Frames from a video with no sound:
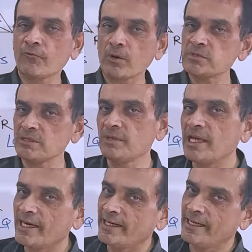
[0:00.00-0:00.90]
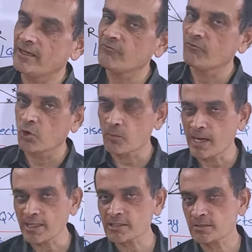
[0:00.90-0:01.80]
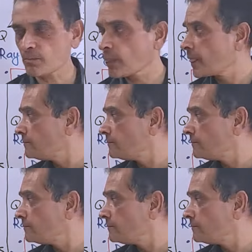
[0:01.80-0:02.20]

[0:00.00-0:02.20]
from Similarity, 4 marks,